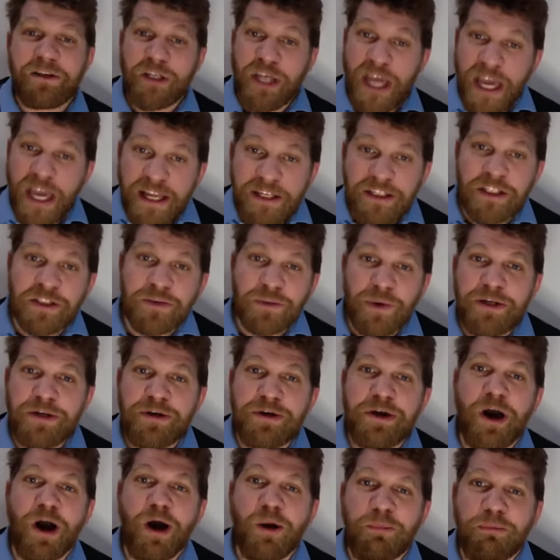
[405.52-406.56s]
changes when
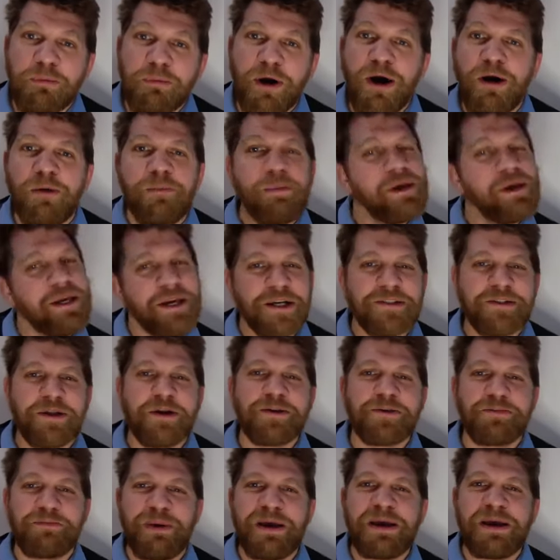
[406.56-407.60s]
you go pro because
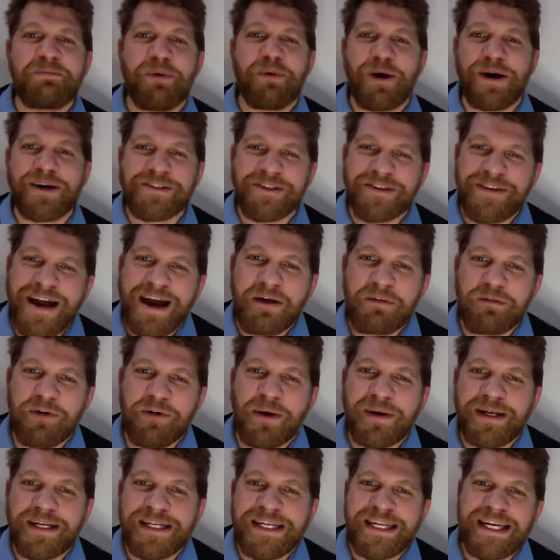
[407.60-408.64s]
those big boys are now
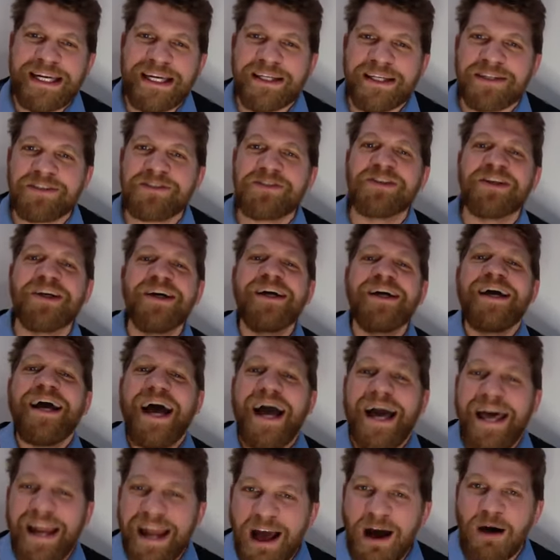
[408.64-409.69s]
throwing knees
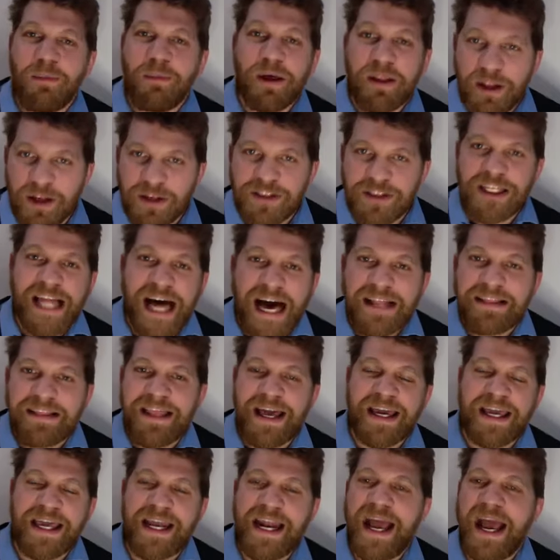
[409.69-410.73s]
and elbows. There's a lot
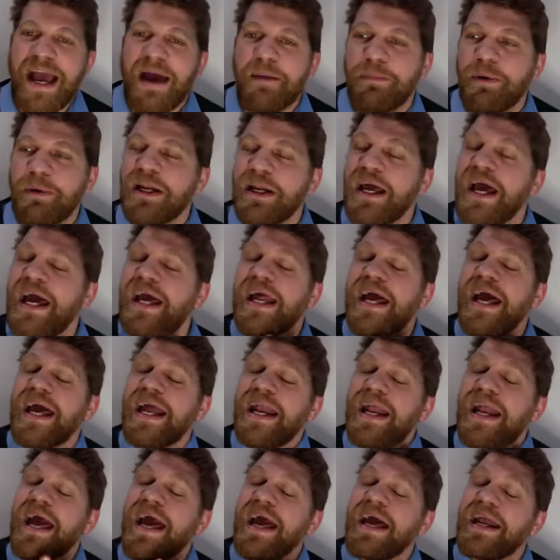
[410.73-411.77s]
that can happen
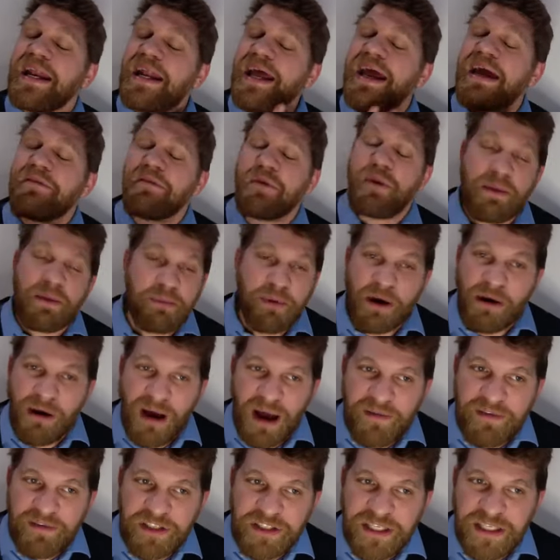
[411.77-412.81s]
at heavyweight pro.
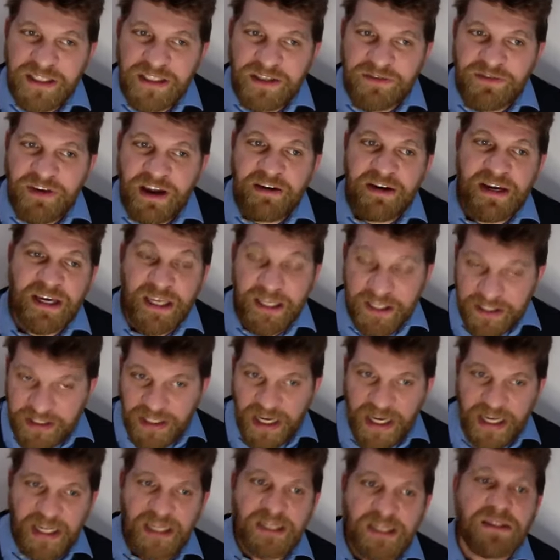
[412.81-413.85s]
Obviously, it's a very
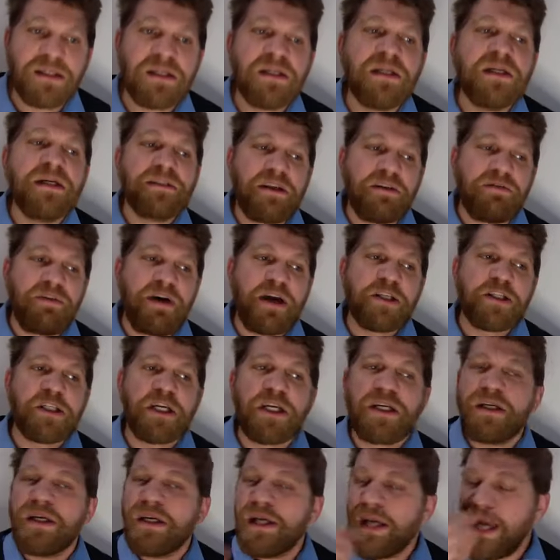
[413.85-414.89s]
exciting
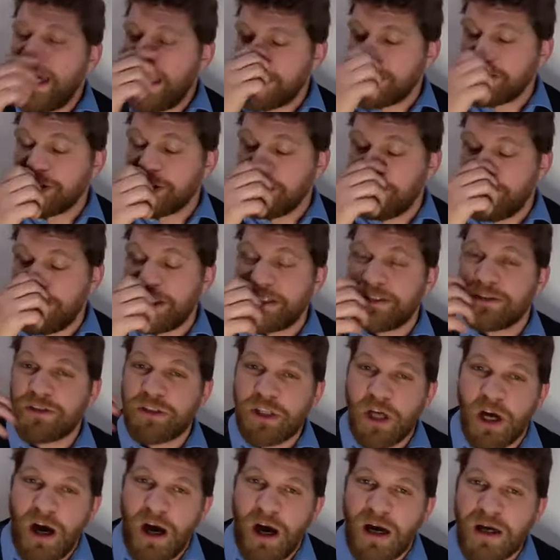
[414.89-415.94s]
division. Has there been
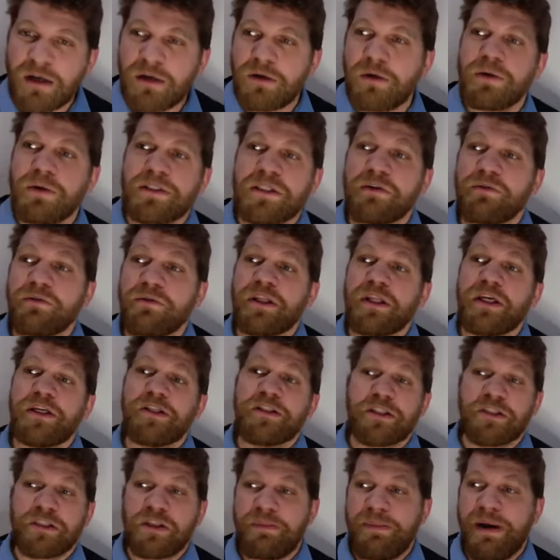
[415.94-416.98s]
talk, or is it really
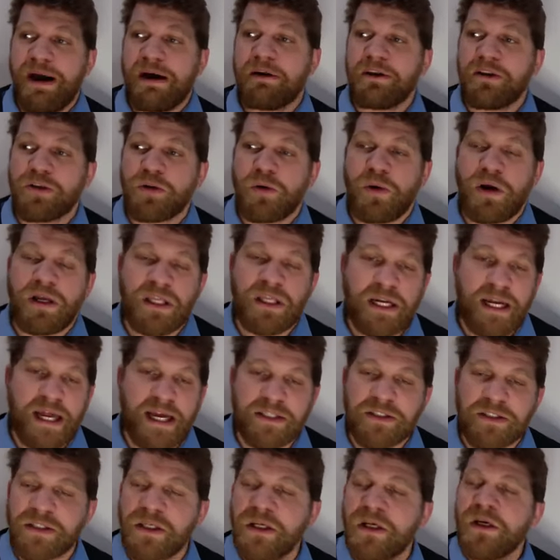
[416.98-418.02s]
just about enjoying the
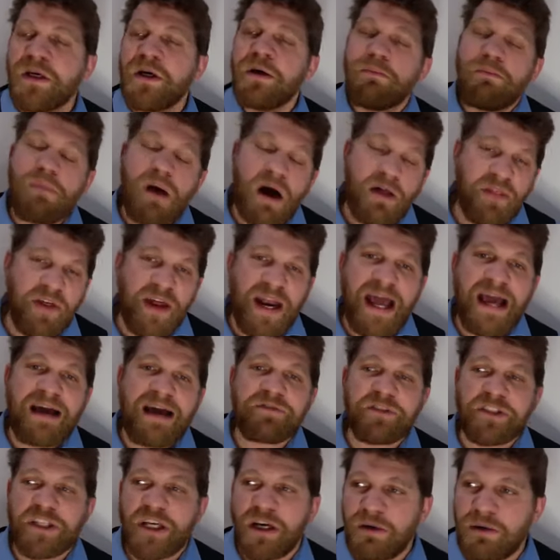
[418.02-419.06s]
next month and a
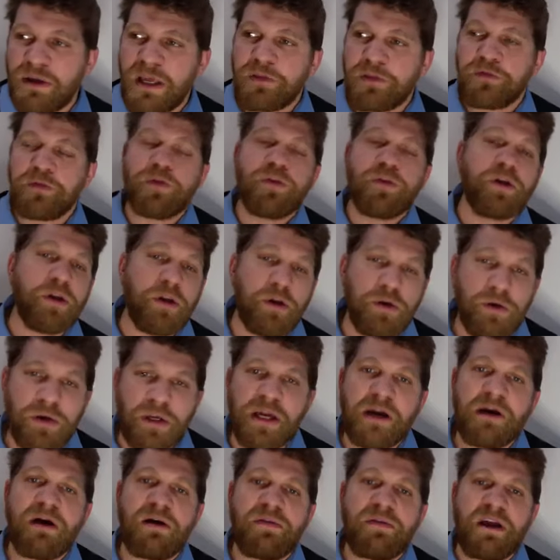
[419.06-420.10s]
half, so get through the new
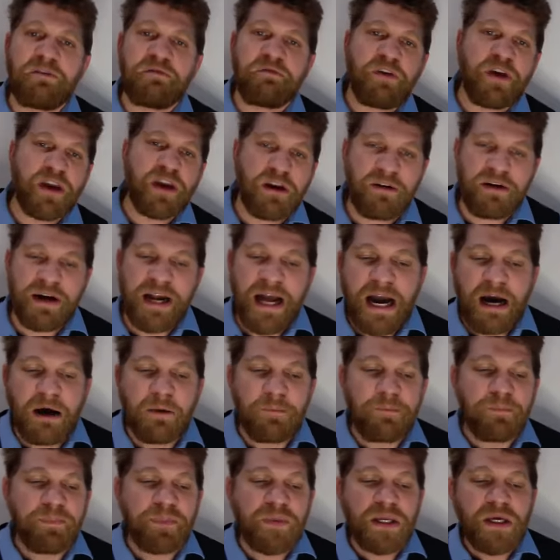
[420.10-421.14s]
year and then figure it
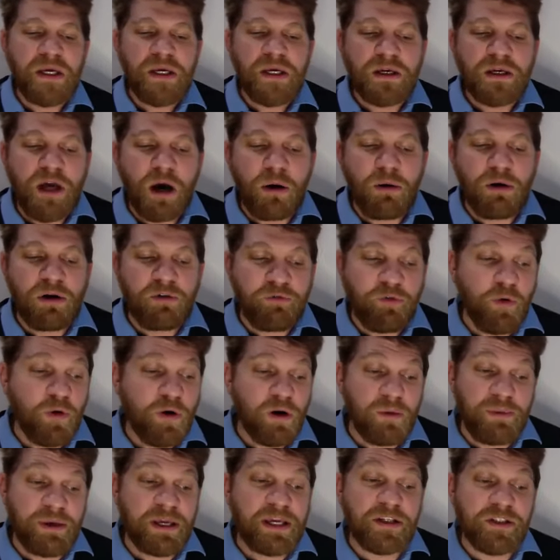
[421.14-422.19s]
out going
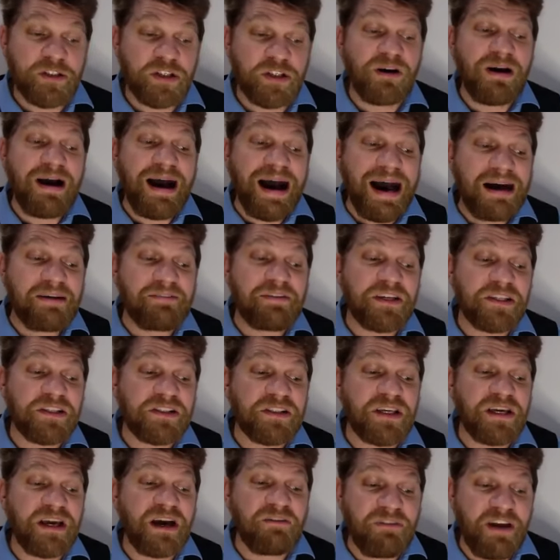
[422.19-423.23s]
forward? Because you're
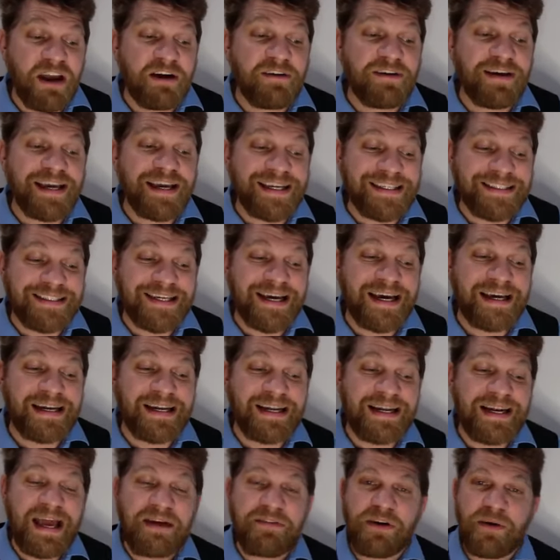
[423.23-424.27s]
obviously a very
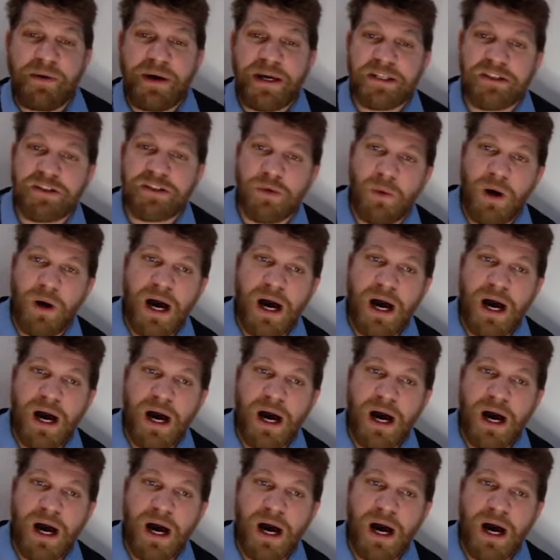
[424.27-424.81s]
exciting heavyweight to